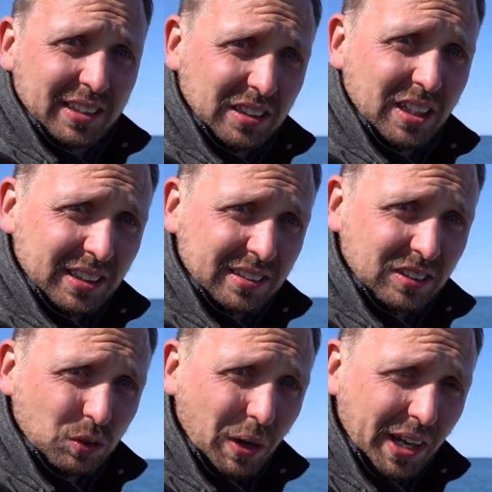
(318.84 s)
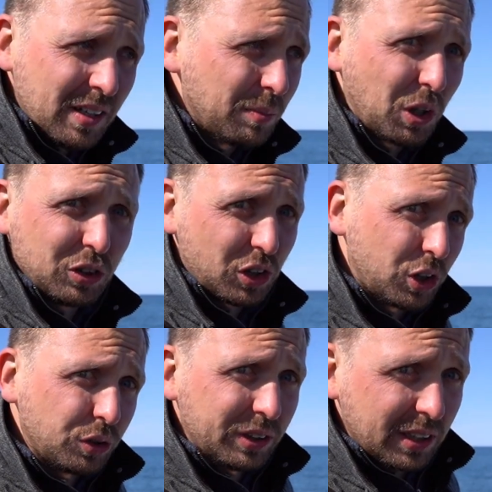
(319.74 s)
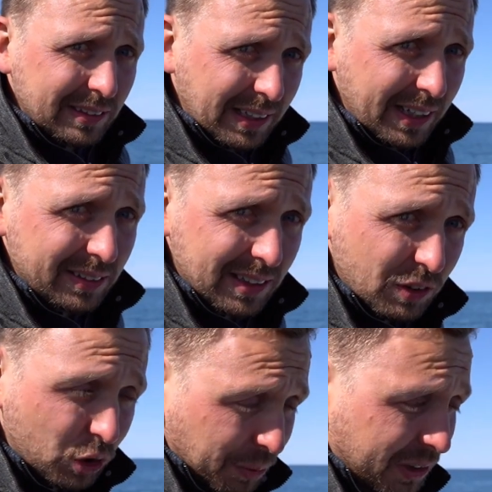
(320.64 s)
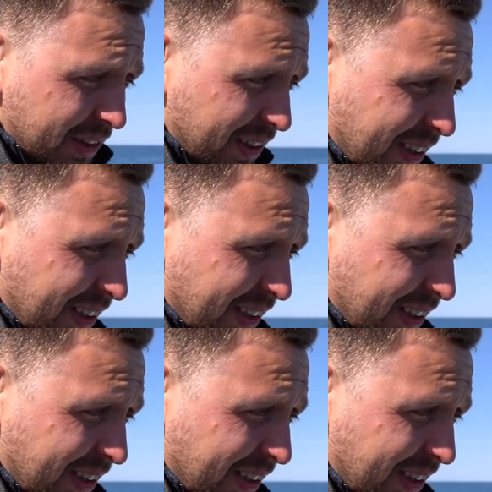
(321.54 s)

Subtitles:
a certain distance away because of the New Zealand standards they've adopted.